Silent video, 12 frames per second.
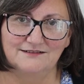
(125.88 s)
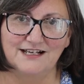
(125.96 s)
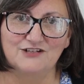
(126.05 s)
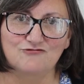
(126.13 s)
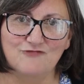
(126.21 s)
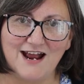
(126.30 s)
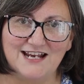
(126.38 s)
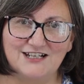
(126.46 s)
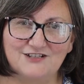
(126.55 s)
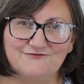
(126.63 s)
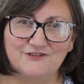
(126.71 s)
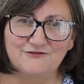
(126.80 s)
It
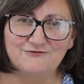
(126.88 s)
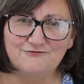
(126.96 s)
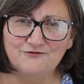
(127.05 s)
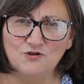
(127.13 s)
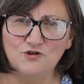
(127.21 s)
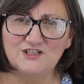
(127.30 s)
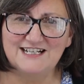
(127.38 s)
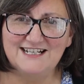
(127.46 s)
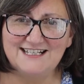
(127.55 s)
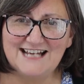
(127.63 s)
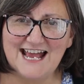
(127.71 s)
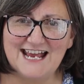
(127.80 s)
rained for 40
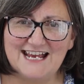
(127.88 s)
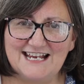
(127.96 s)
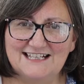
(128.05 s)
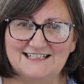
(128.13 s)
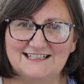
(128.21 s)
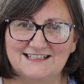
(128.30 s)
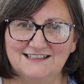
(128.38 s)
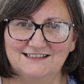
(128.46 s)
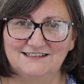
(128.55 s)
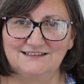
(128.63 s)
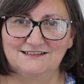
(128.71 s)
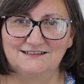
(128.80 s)
days.
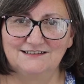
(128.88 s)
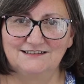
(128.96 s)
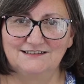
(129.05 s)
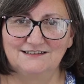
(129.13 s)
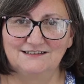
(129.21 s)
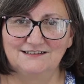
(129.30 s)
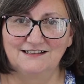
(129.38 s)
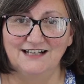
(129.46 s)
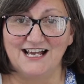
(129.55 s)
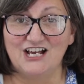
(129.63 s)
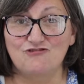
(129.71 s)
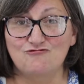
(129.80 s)

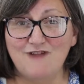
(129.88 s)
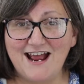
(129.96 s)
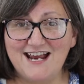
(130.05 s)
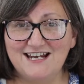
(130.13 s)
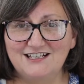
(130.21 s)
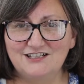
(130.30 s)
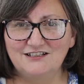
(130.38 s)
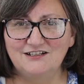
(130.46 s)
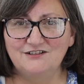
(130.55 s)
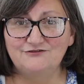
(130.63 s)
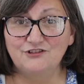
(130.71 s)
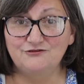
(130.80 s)
It rained
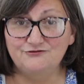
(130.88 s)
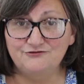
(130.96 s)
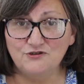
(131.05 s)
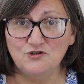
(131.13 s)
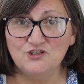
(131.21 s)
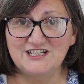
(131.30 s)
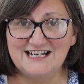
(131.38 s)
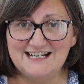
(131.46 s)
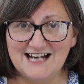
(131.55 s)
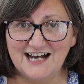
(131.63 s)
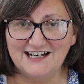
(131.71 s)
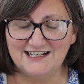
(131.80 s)
for 40
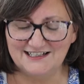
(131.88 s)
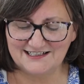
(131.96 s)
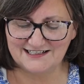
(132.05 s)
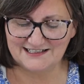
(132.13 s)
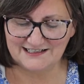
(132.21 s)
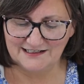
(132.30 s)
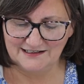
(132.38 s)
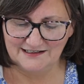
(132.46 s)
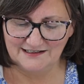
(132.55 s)
nights.